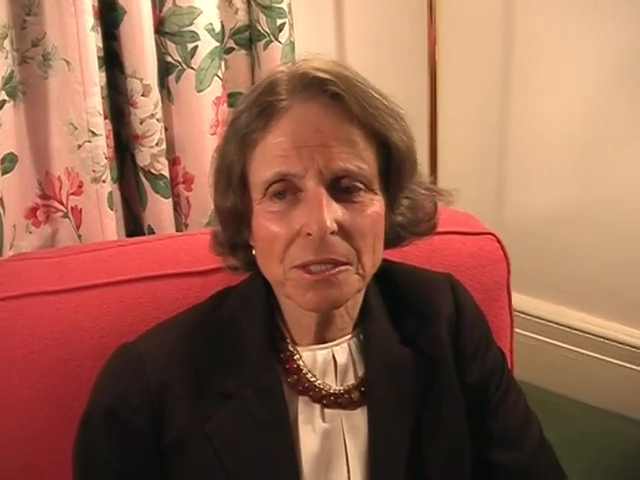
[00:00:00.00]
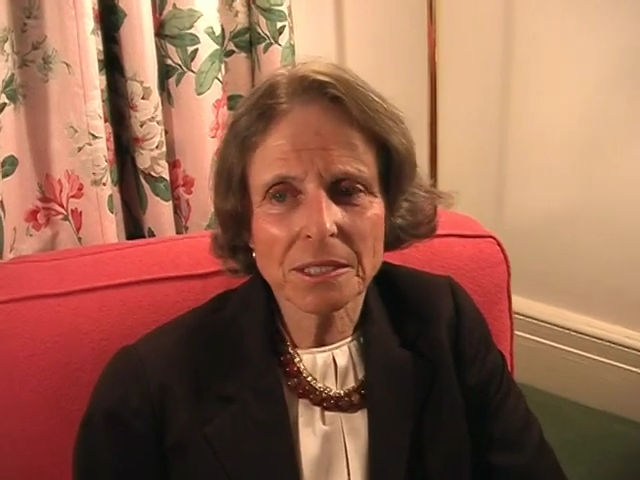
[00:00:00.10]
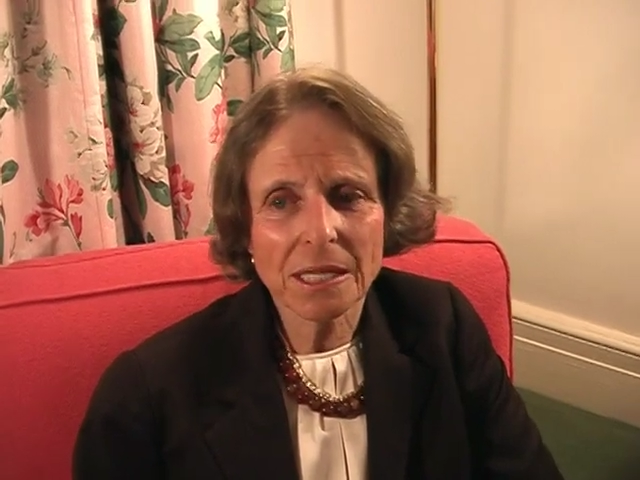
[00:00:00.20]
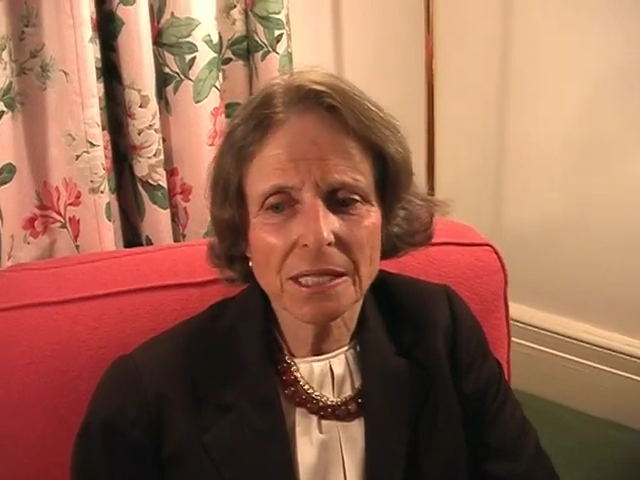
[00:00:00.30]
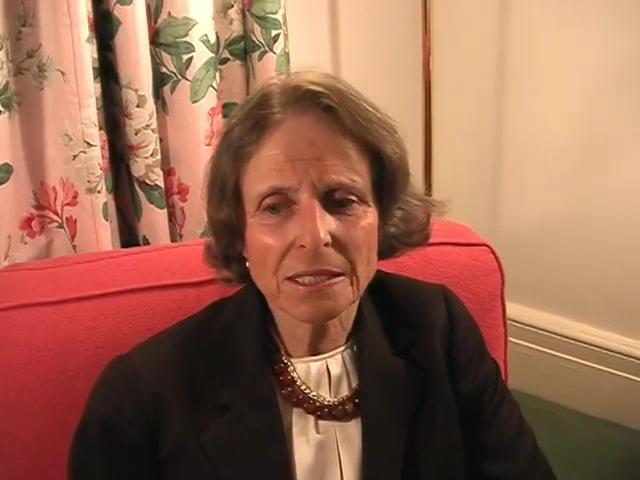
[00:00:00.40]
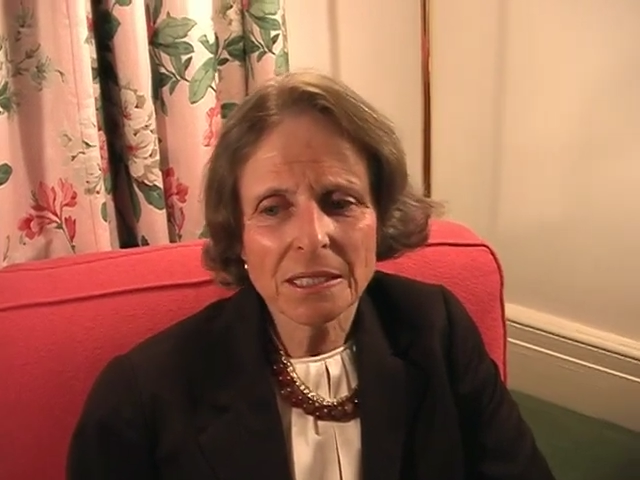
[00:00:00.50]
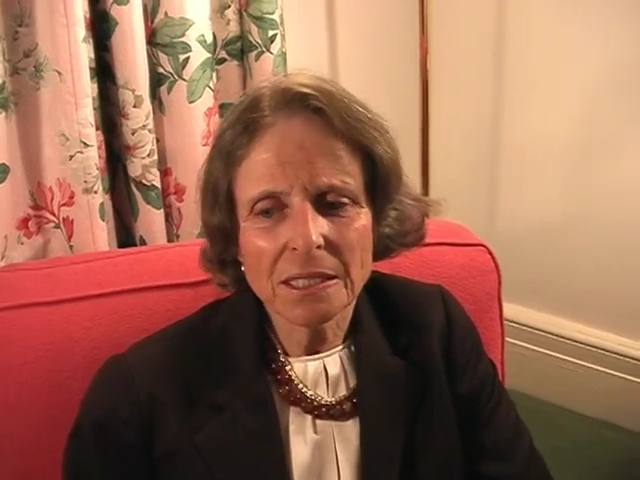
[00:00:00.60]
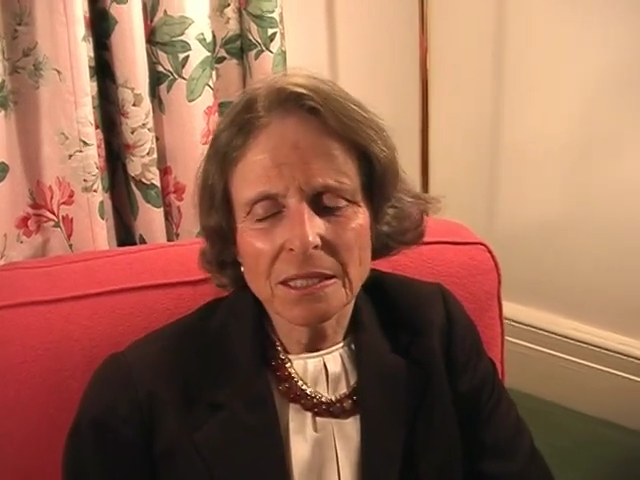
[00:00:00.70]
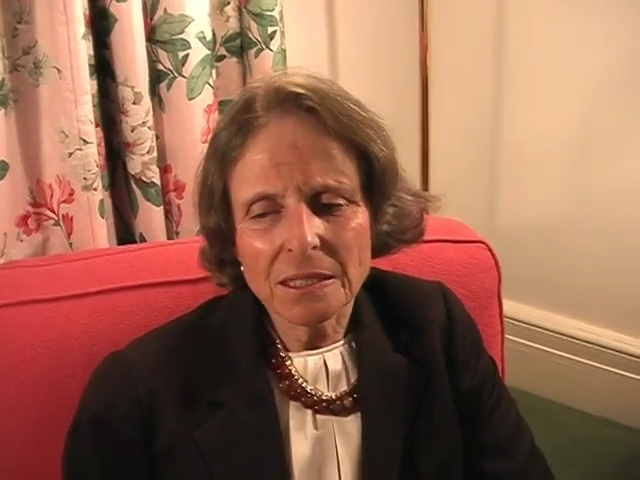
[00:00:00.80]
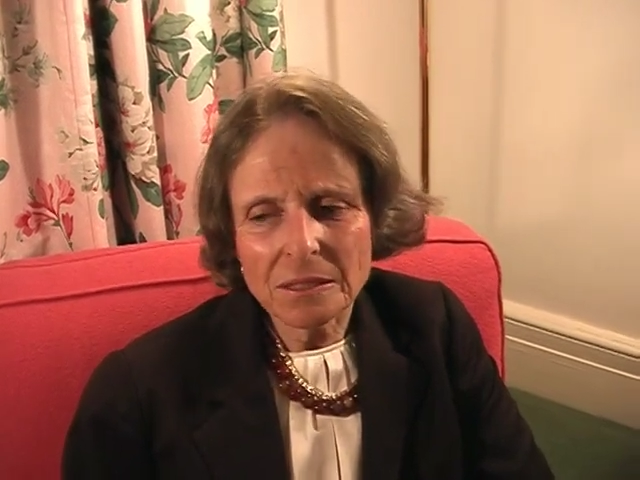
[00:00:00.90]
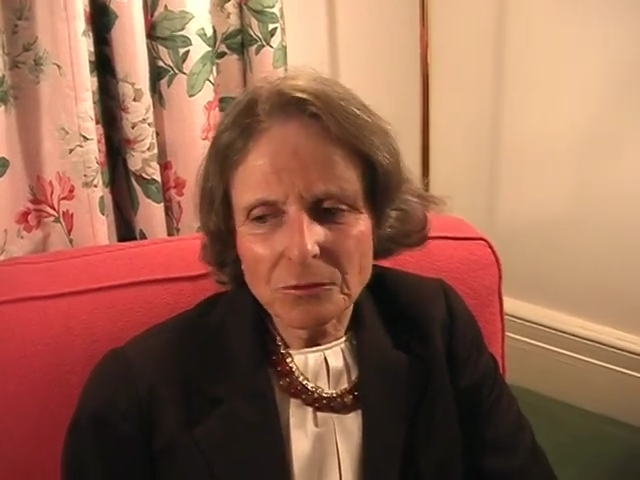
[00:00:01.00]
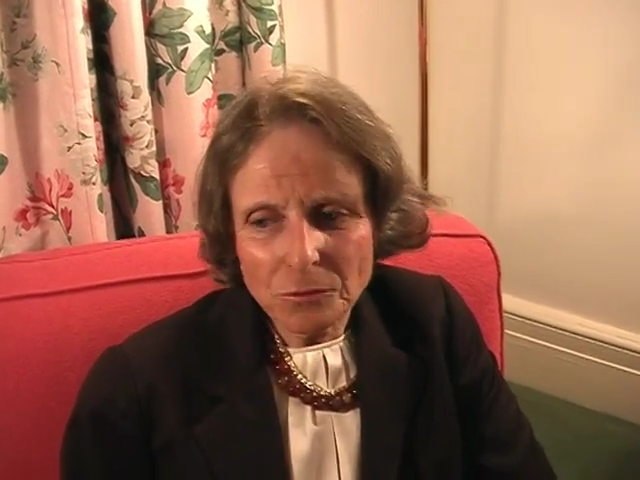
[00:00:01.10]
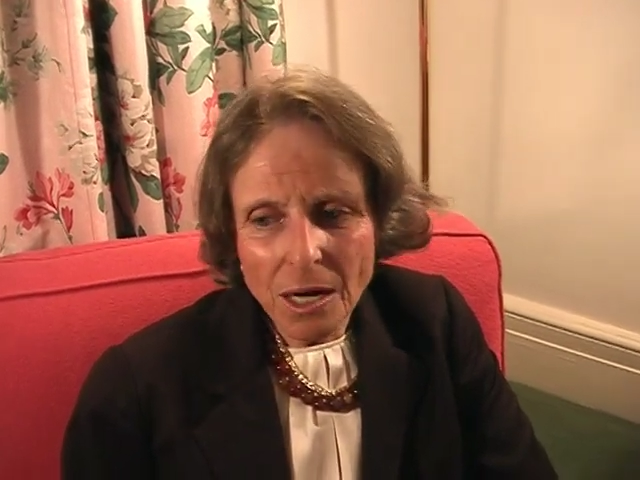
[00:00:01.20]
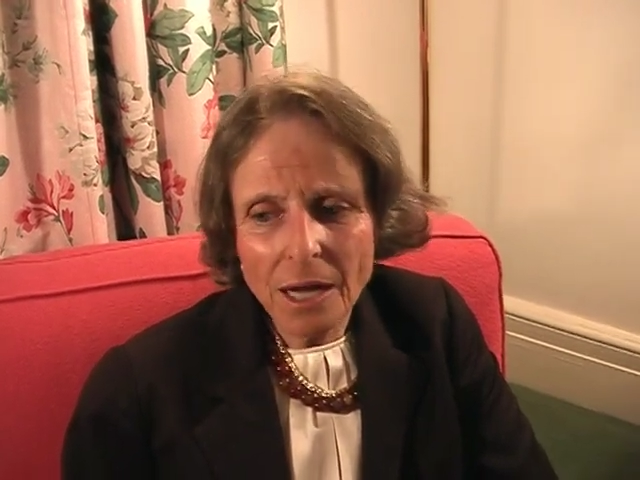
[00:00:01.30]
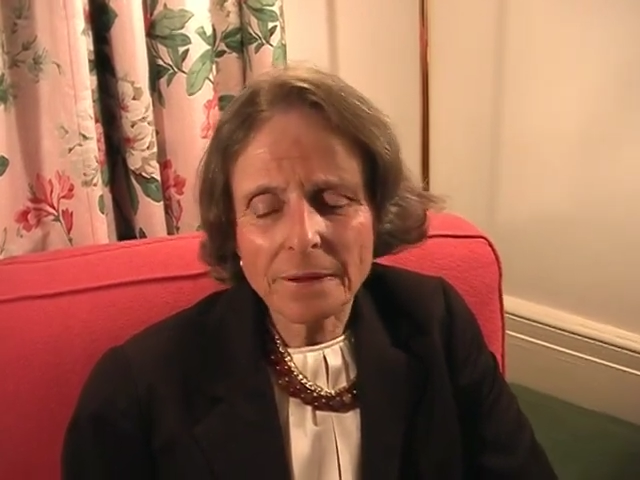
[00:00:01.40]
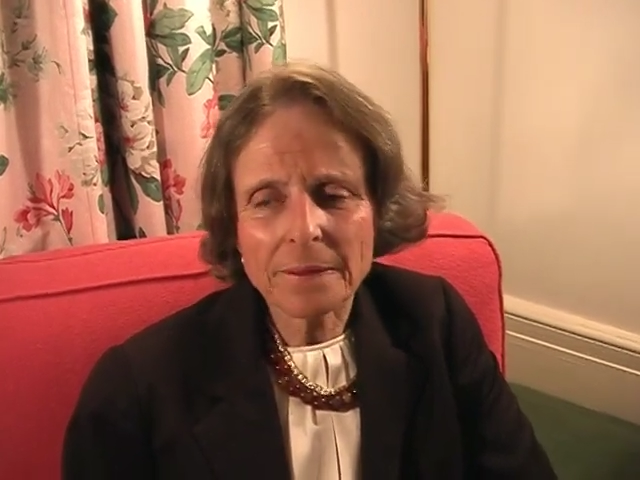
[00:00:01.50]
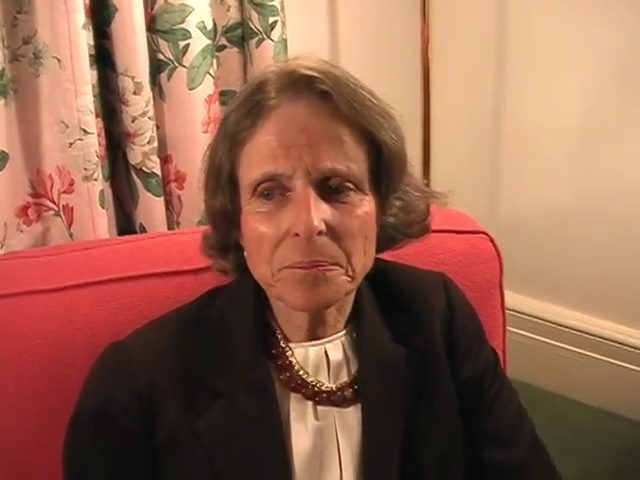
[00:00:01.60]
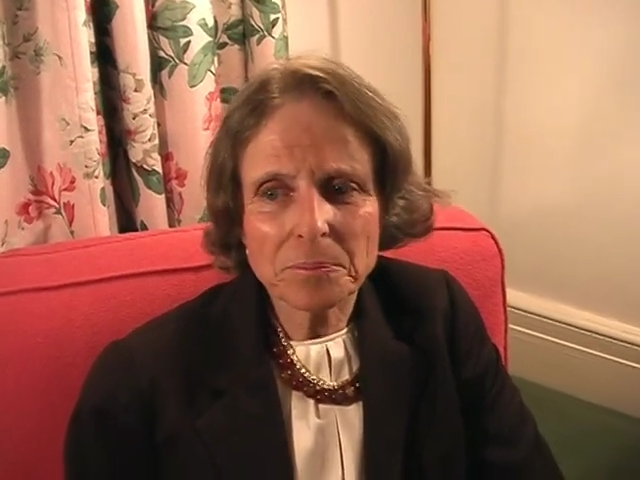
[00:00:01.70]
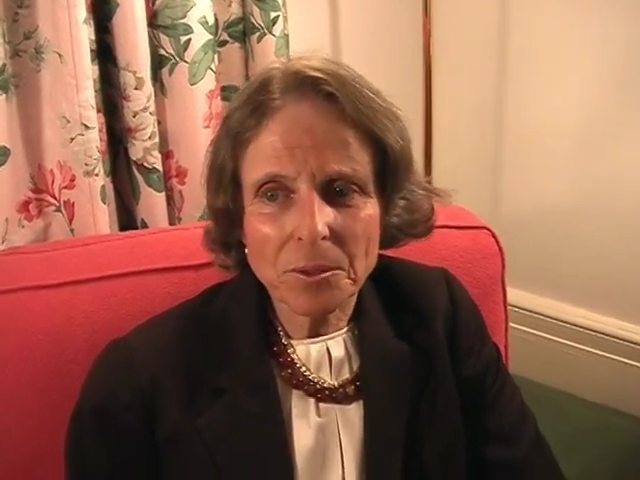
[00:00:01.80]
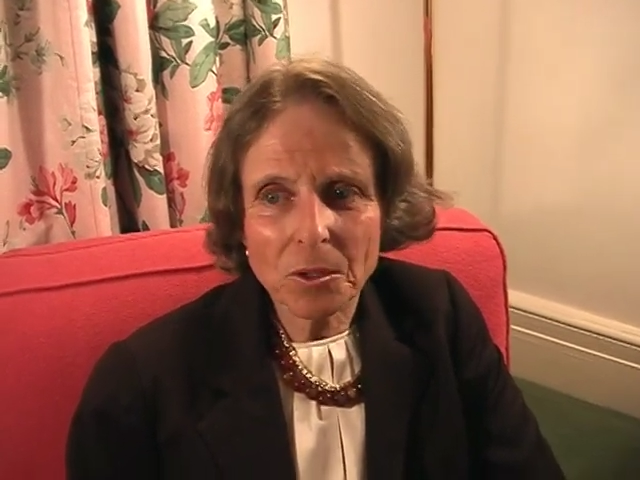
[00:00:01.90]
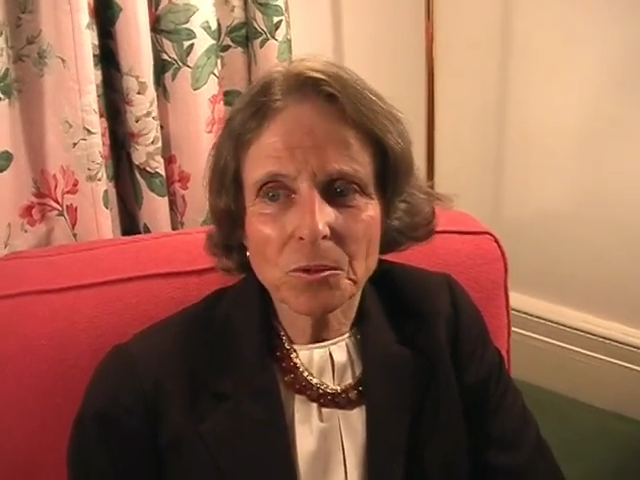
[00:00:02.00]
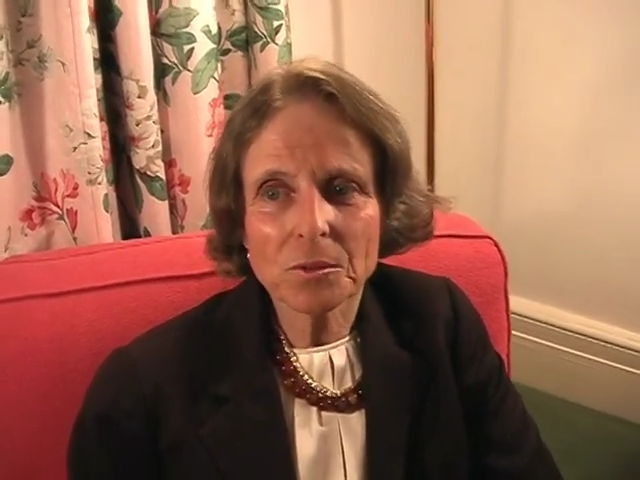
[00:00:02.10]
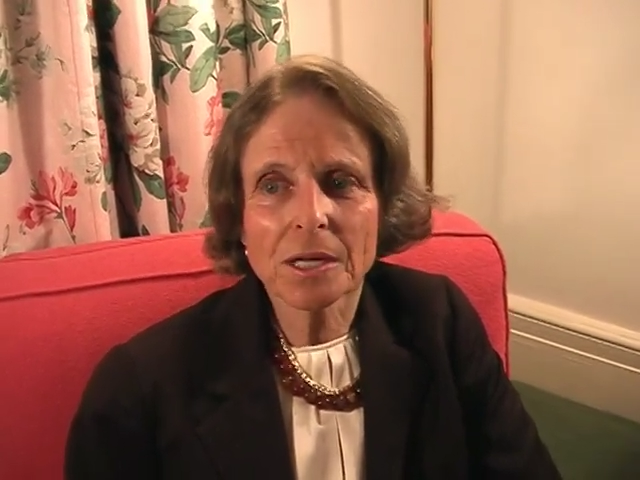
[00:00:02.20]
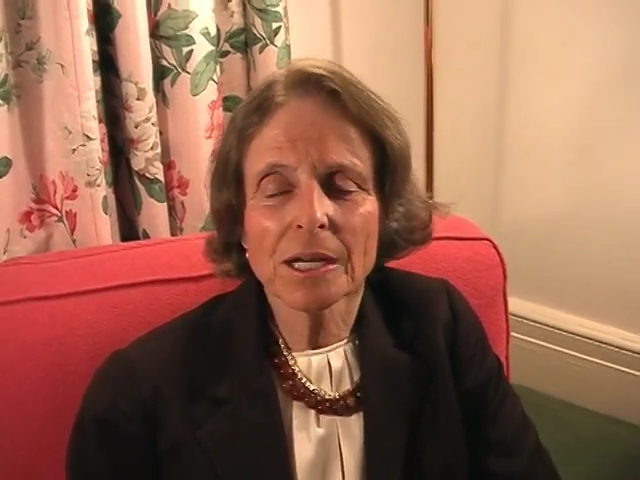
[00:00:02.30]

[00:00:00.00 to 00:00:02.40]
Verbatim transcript: and not rock the boat.